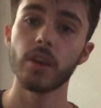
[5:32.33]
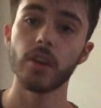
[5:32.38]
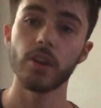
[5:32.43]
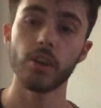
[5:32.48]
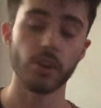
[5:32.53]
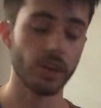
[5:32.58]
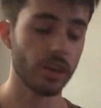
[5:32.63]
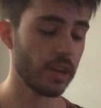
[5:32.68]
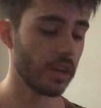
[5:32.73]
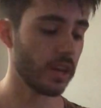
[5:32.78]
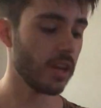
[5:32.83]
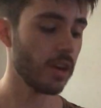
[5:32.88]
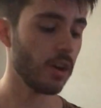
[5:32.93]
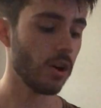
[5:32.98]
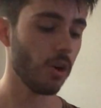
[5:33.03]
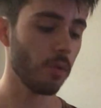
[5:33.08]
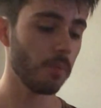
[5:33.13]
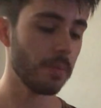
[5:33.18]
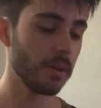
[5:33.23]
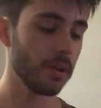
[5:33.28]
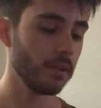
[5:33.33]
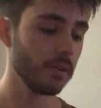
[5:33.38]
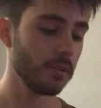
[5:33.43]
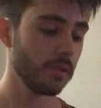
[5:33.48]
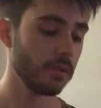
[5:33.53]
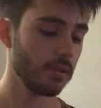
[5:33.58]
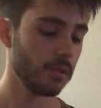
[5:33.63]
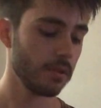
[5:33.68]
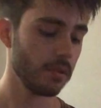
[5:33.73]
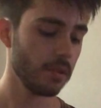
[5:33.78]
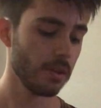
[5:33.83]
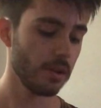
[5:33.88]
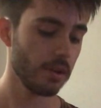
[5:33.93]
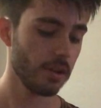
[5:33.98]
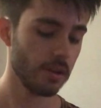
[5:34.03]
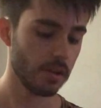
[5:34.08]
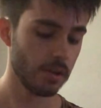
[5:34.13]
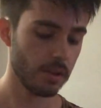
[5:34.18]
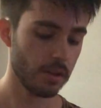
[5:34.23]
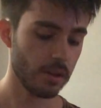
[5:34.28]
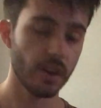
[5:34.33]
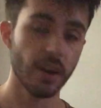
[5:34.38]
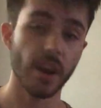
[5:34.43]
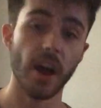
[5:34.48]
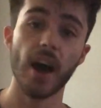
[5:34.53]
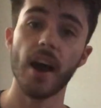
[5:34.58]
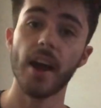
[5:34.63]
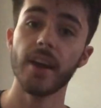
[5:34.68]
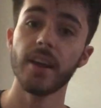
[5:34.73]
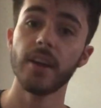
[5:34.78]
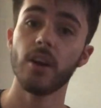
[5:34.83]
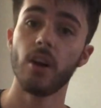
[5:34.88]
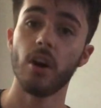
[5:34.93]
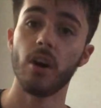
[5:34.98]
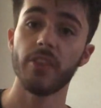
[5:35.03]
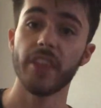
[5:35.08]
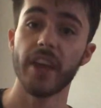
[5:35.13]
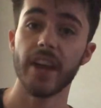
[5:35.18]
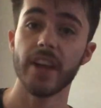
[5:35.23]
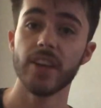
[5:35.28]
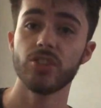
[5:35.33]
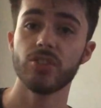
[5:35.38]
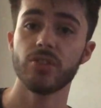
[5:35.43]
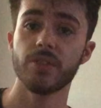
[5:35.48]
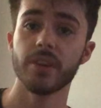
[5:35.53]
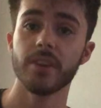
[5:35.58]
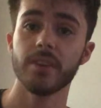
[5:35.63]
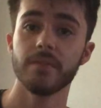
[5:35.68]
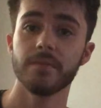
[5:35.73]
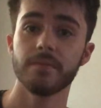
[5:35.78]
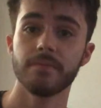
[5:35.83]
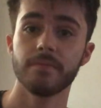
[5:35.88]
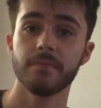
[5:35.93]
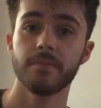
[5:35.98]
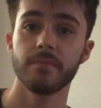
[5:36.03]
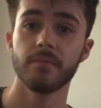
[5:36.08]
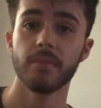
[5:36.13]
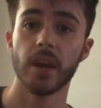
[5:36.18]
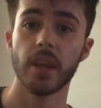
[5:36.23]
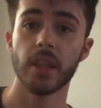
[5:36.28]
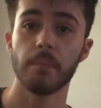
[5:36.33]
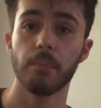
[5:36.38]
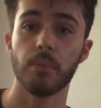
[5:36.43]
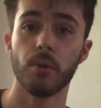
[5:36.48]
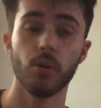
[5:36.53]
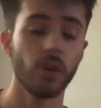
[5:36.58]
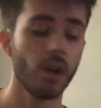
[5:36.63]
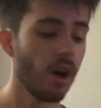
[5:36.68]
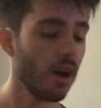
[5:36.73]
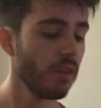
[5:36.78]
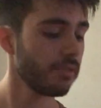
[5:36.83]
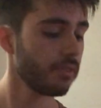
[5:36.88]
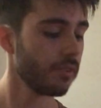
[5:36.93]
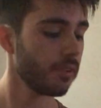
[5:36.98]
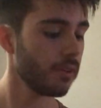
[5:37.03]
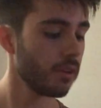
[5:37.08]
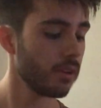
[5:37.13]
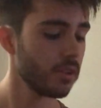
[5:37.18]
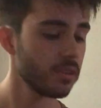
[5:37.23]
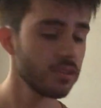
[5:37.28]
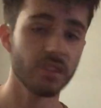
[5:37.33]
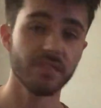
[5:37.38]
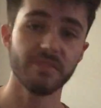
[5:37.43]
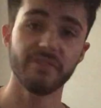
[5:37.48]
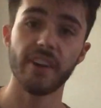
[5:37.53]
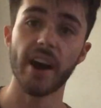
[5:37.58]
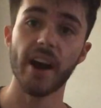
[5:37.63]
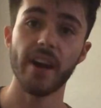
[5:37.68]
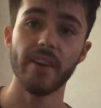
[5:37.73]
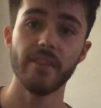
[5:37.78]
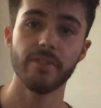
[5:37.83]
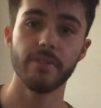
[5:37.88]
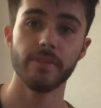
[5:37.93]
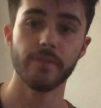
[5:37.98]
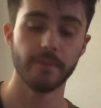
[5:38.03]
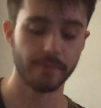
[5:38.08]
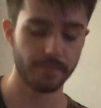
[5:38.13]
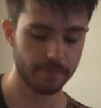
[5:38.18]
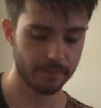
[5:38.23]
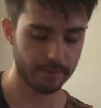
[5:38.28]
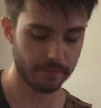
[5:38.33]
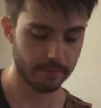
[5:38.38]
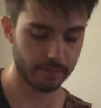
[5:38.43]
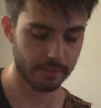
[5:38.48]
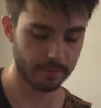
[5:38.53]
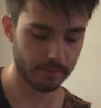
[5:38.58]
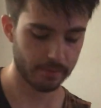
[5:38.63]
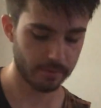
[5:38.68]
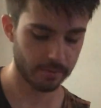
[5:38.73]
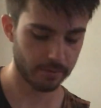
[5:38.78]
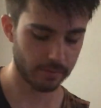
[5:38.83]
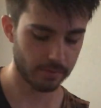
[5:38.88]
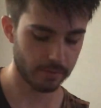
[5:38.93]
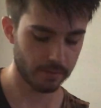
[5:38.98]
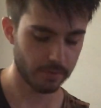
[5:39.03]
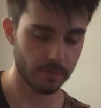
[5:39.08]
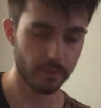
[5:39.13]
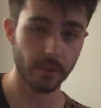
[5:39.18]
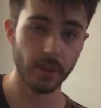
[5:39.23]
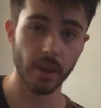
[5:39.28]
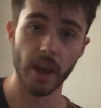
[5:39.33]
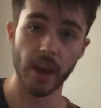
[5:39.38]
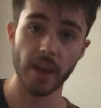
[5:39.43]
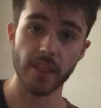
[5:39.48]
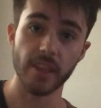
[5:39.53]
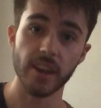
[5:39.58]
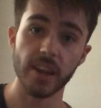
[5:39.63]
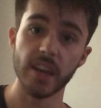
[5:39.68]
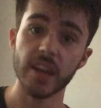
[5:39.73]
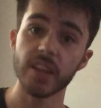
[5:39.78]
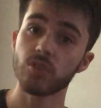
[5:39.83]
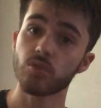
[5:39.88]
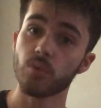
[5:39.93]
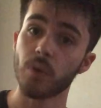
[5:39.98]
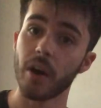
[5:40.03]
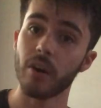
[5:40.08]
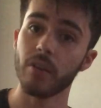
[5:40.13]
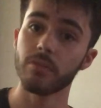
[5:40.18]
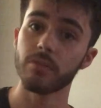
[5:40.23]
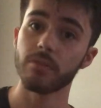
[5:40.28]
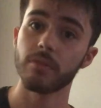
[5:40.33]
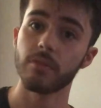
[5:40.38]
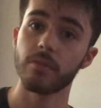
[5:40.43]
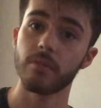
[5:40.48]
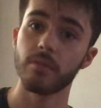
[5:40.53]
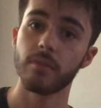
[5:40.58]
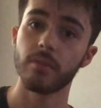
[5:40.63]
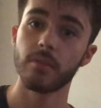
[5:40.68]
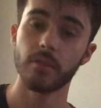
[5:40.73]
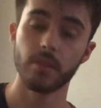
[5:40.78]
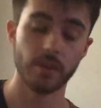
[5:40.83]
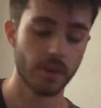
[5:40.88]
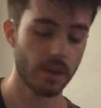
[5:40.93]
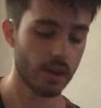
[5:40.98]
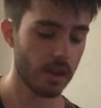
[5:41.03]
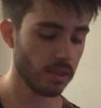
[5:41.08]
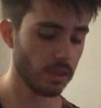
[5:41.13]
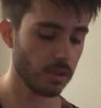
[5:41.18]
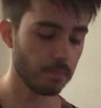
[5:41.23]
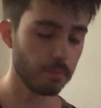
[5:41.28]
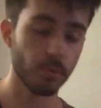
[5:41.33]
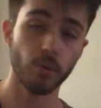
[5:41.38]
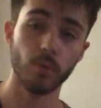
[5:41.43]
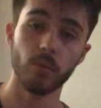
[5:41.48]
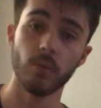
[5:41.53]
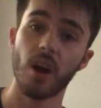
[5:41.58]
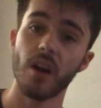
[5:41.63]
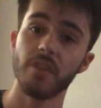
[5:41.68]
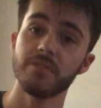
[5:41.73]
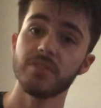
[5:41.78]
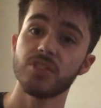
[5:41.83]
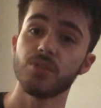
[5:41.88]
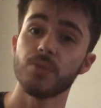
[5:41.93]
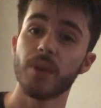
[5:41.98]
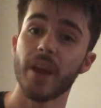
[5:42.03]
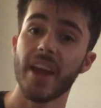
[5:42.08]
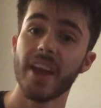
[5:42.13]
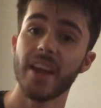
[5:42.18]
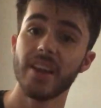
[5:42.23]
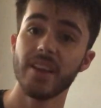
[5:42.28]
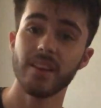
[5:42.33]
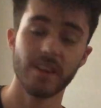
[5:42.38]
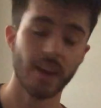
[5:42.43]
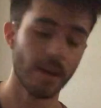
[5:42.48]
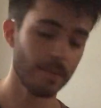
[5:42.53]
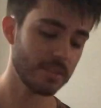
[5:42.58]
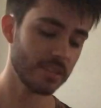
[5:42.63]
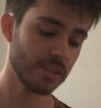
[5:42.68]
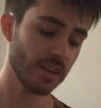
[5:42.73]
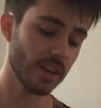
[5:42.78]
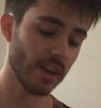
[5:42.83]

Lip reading: You're gonna open 9 on the A string, and then pull off to 5, and then hit 12, and then pull off to 9, and